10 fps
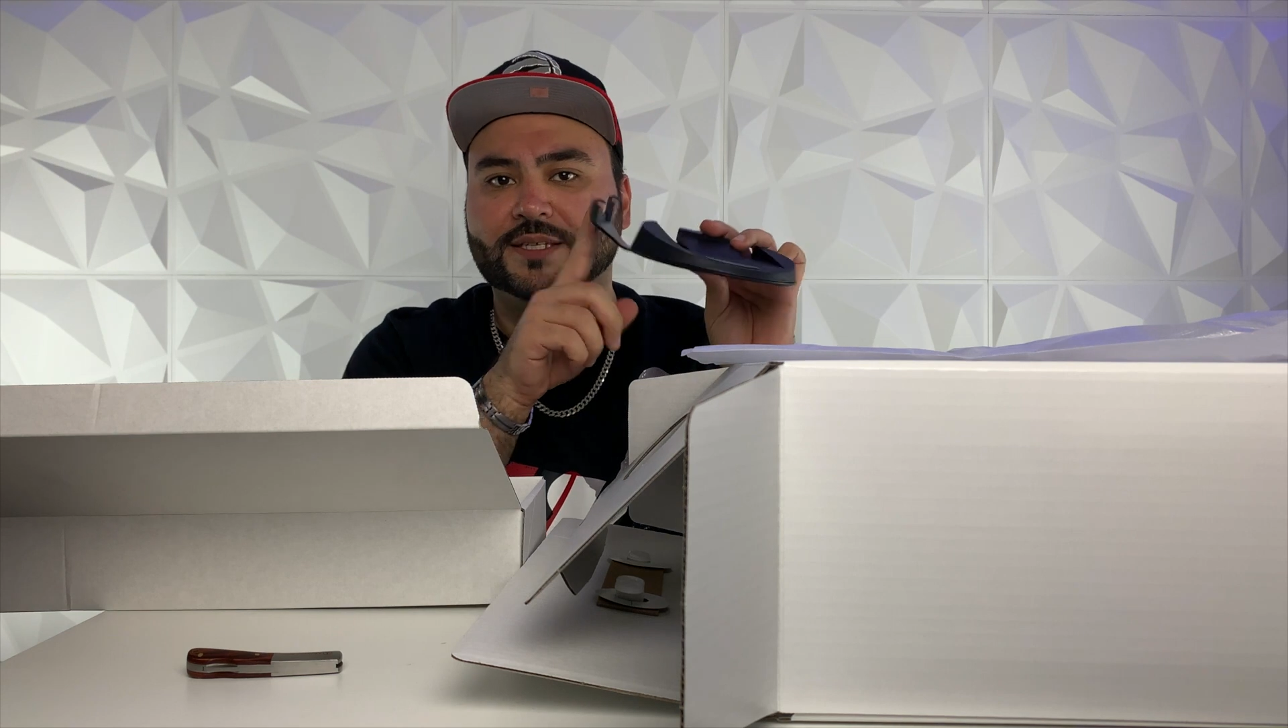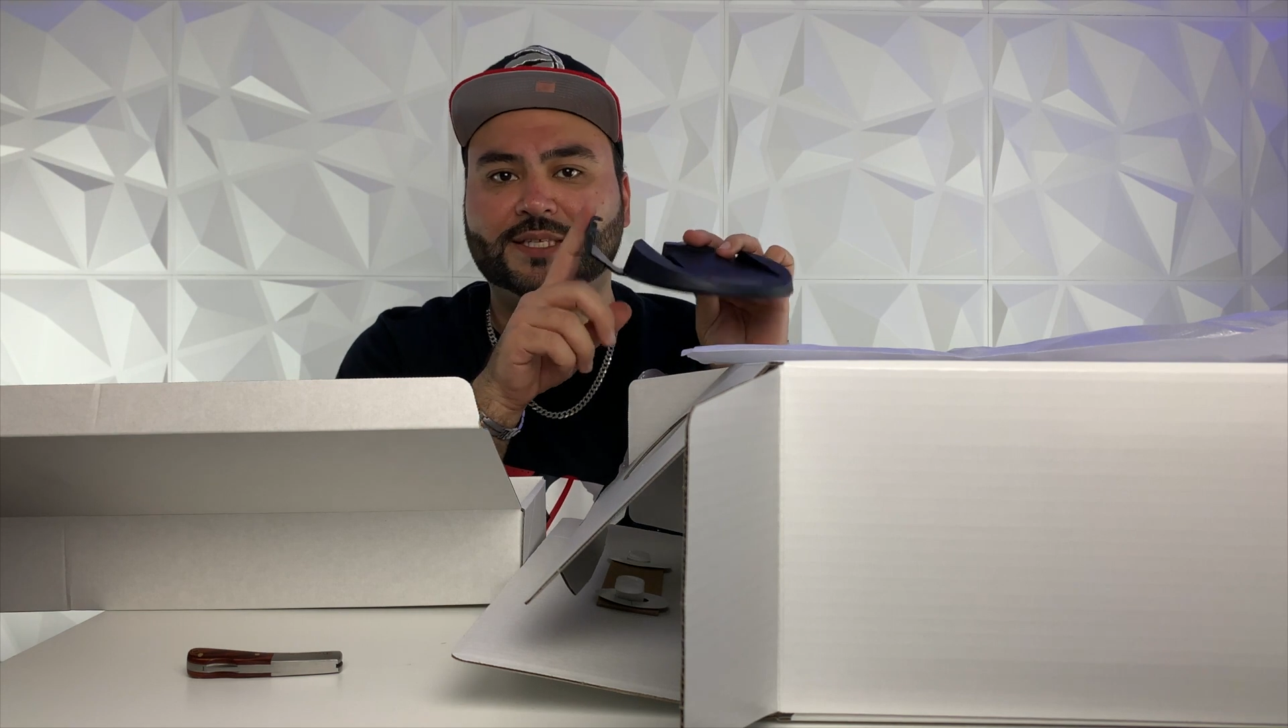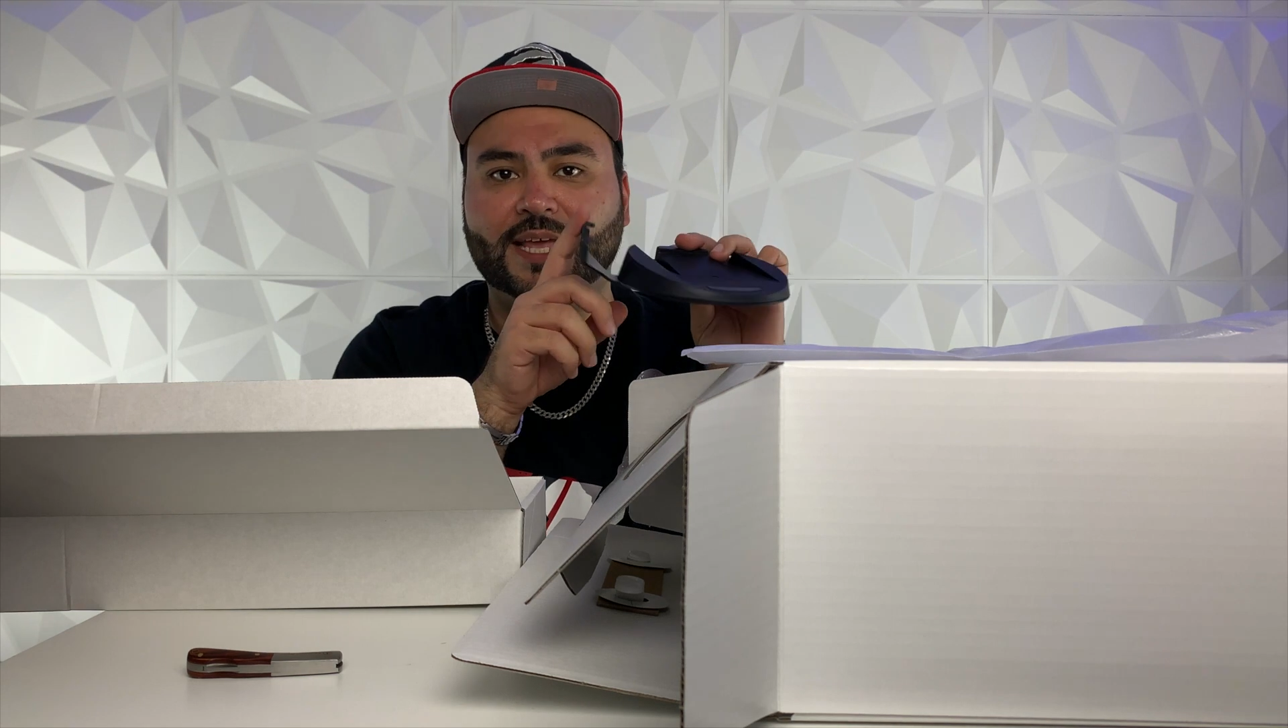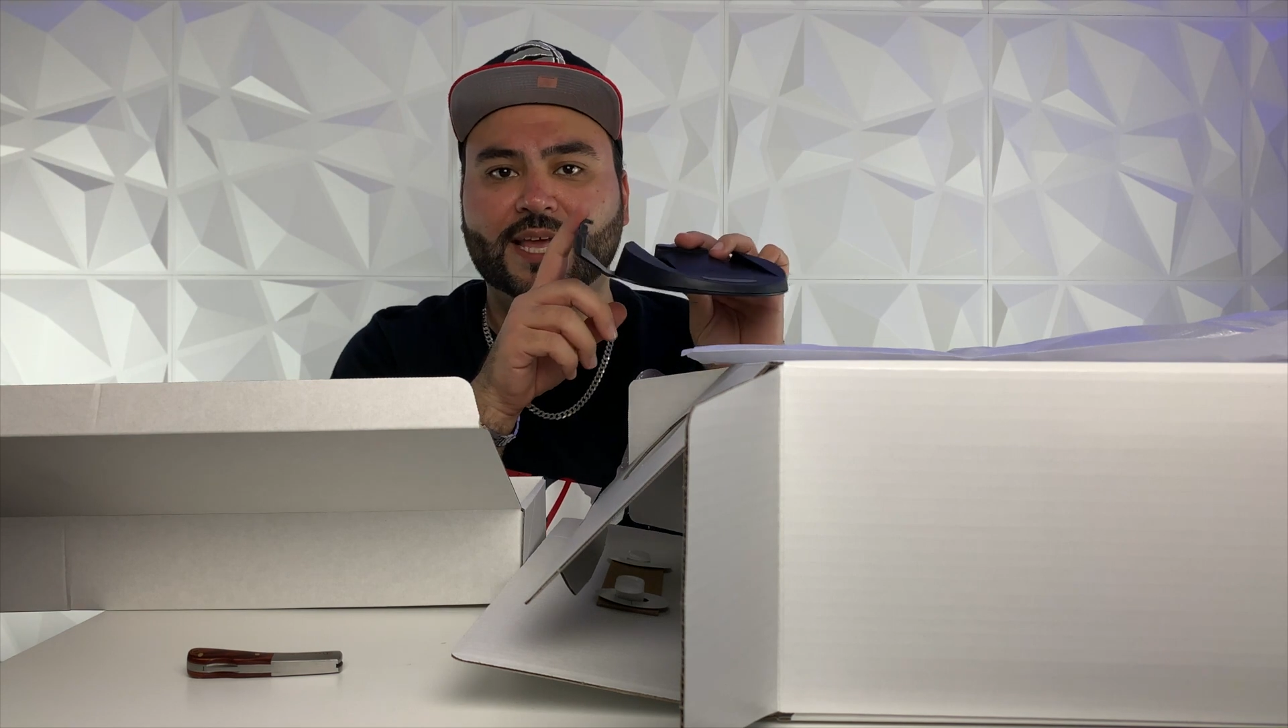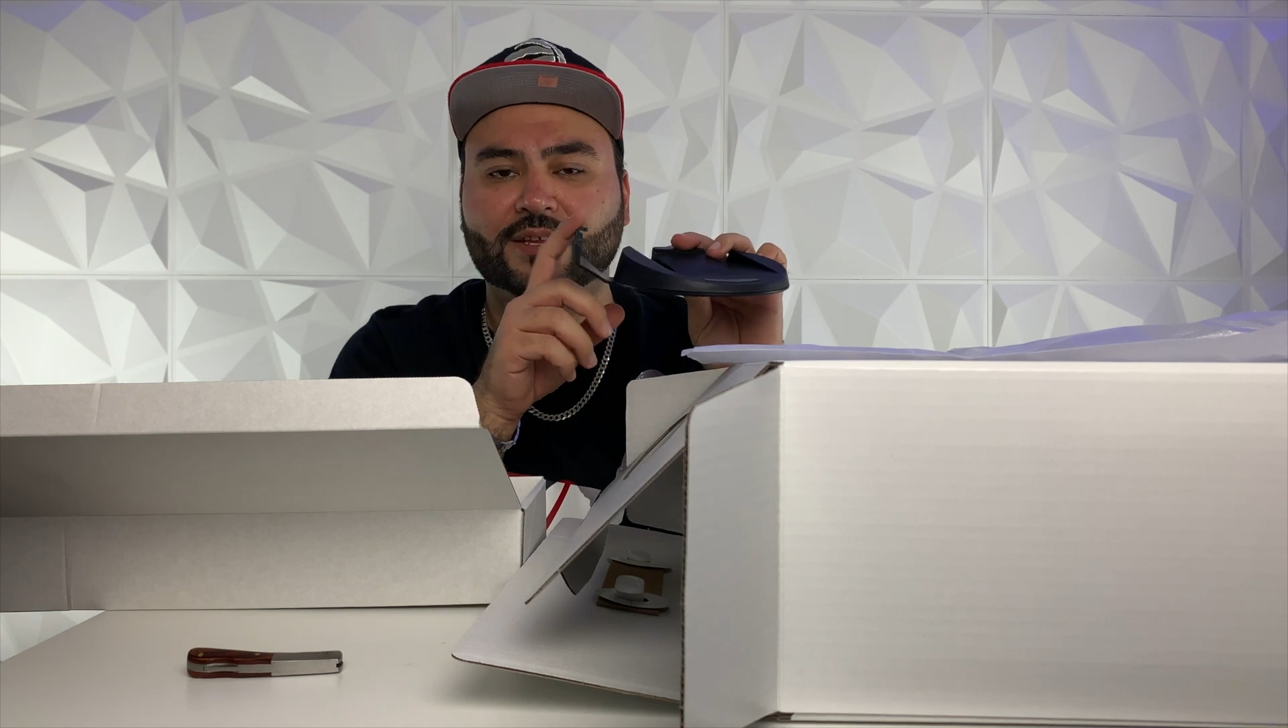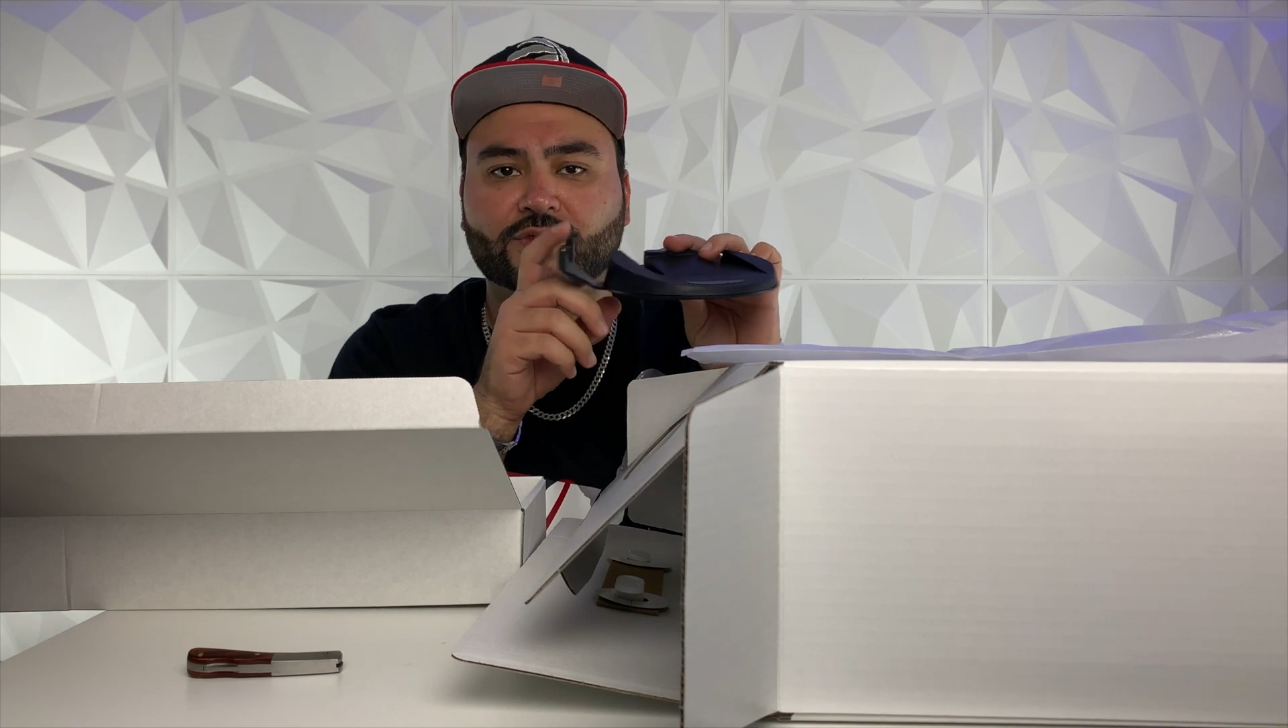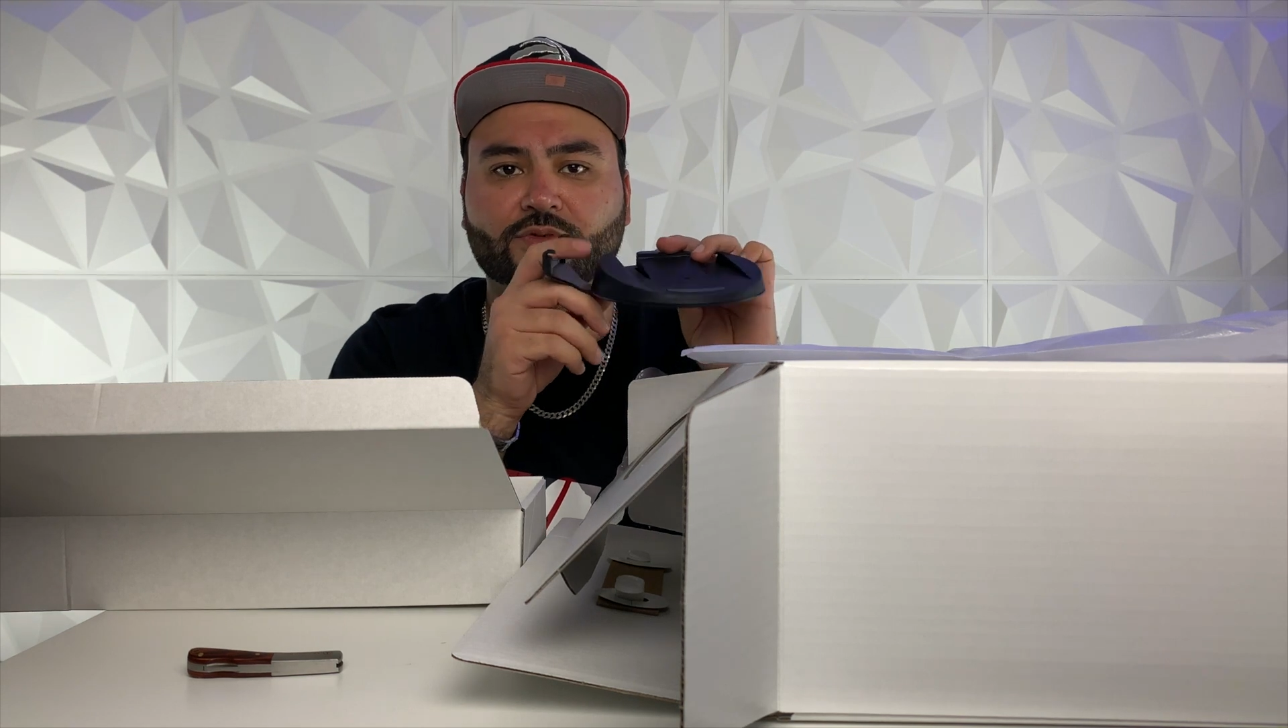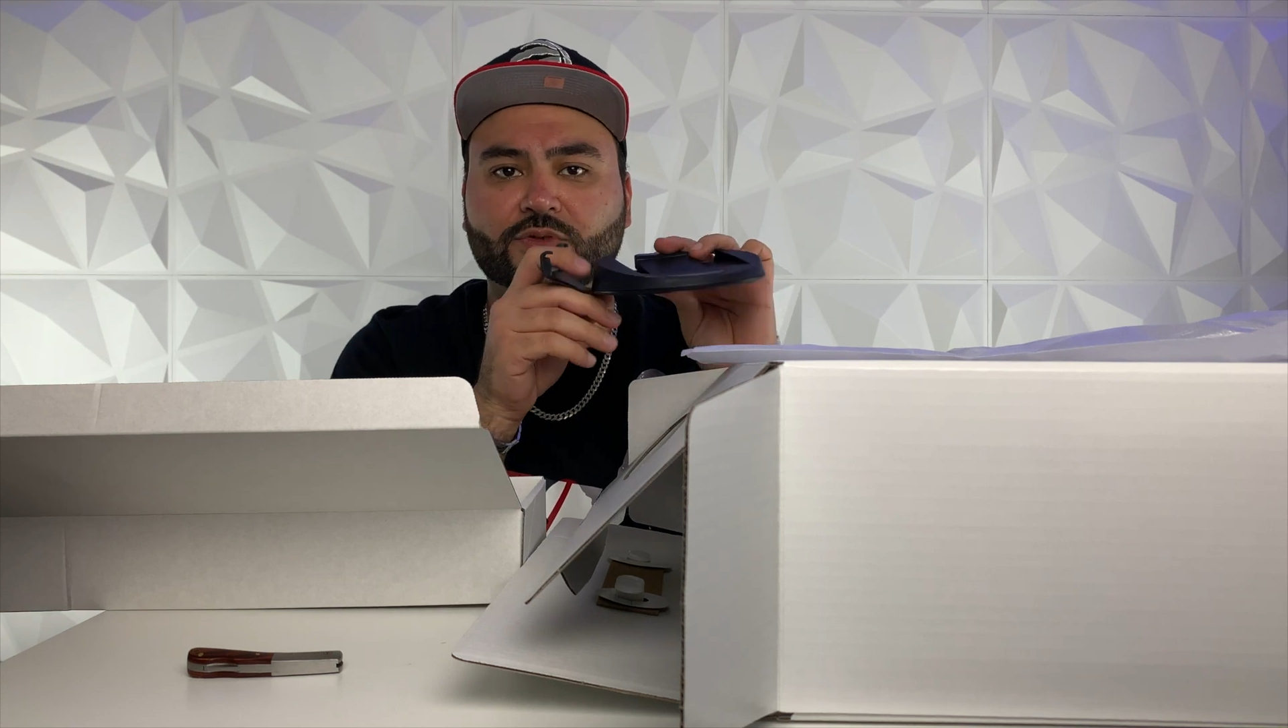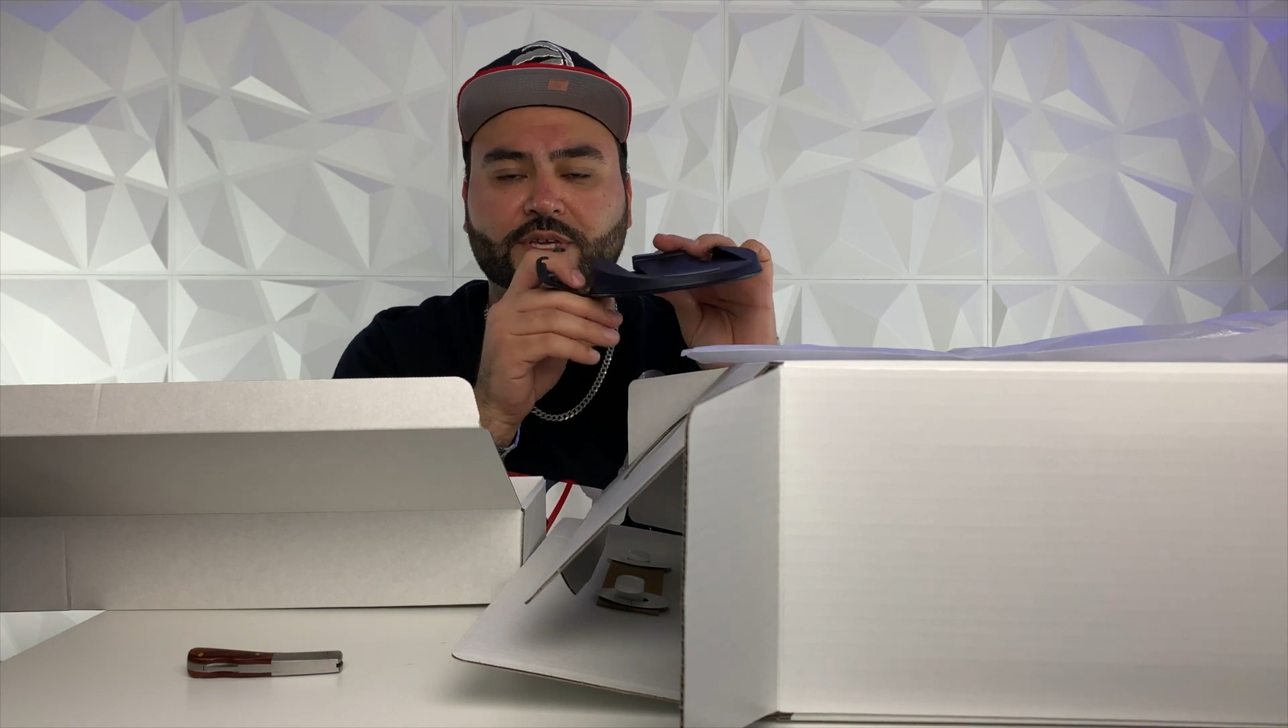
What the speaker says: the stand you